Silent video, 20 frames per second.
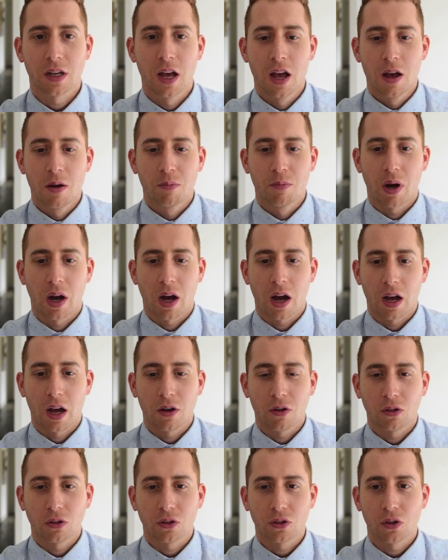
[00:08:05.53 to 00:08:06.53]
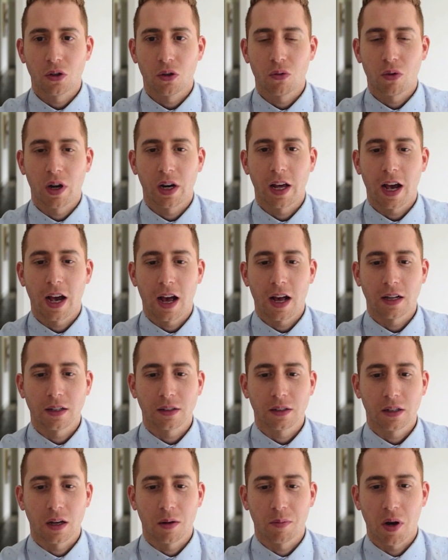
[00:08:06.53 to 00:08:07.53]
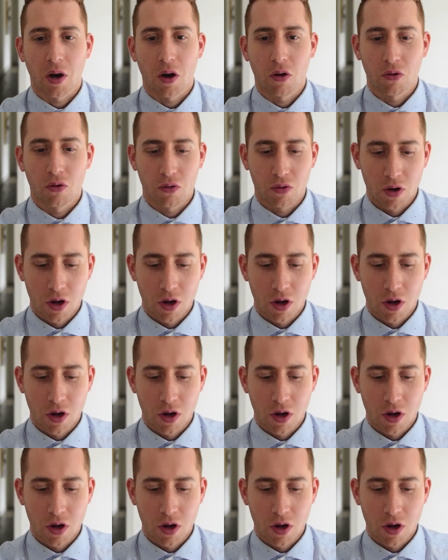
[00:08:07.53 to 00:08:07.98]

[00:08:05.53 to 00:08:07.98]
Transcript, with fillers: But I also want to ask about